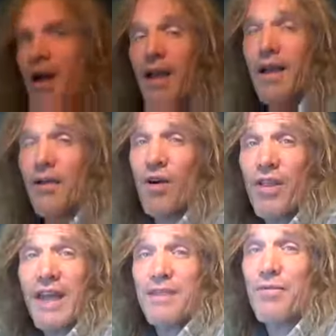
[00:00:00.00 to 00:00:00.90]
I, all
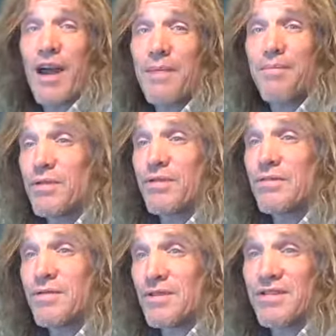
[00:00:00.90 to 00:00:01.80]
that crap
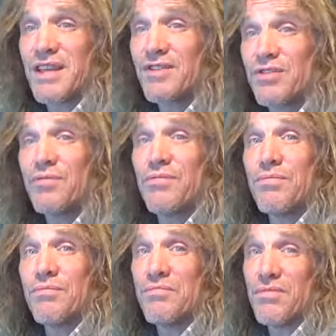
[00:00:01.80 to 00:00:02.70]
will just get you
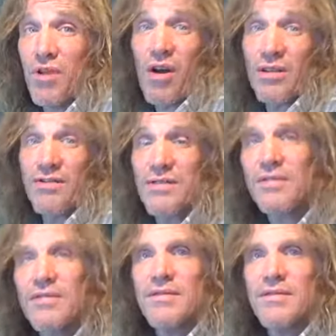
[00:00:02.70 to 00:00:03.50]
lost.